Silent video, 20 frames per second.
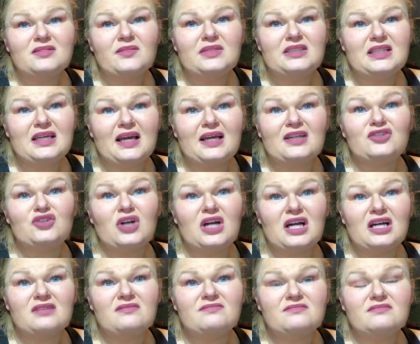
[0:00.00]
me tell you, I
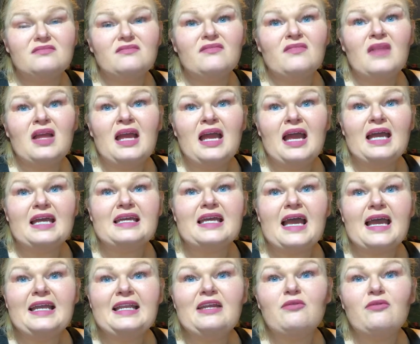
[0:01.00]
try. And
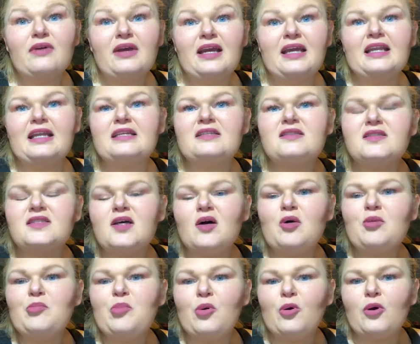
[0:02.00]
Katie Reed, it's
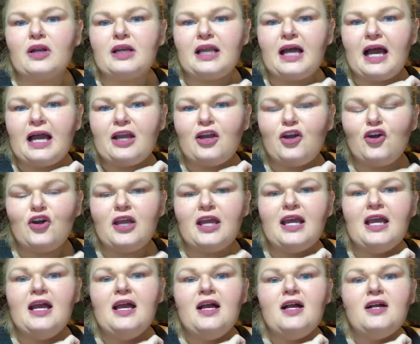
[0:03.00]
so important, I agree,
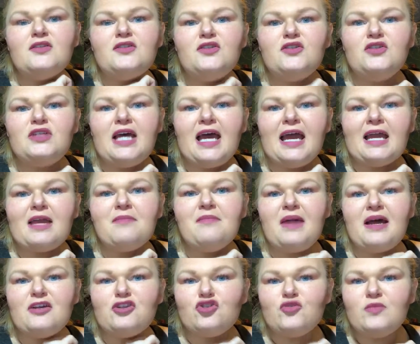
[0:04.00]
to take
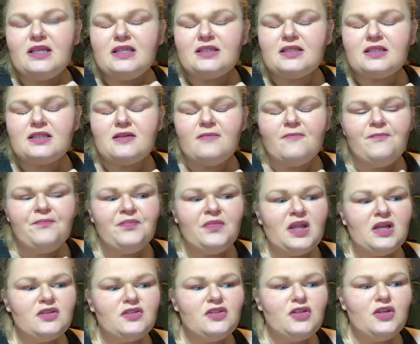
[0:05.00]
measurements,
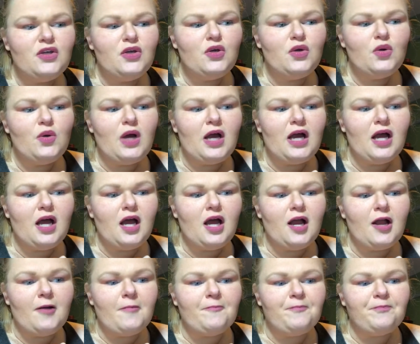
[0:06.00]
to
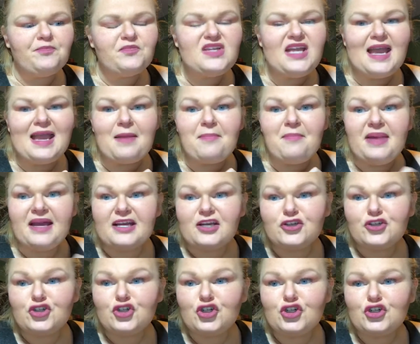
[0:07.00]
take
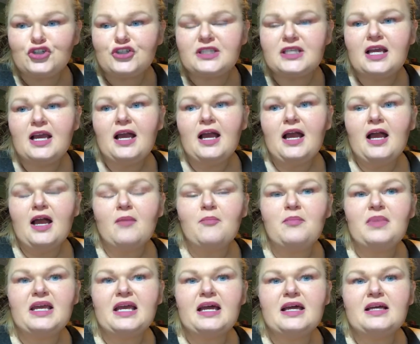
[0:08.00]
pictures,
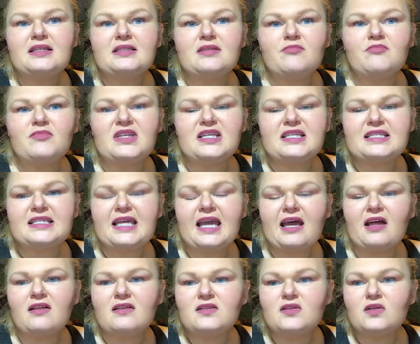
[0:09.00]
because the
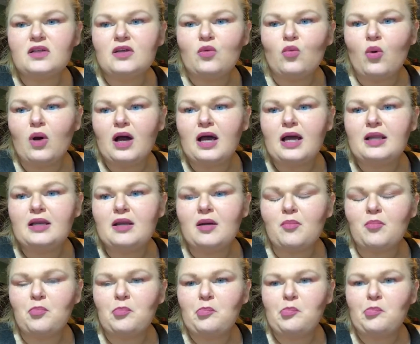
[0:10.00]
scale is only one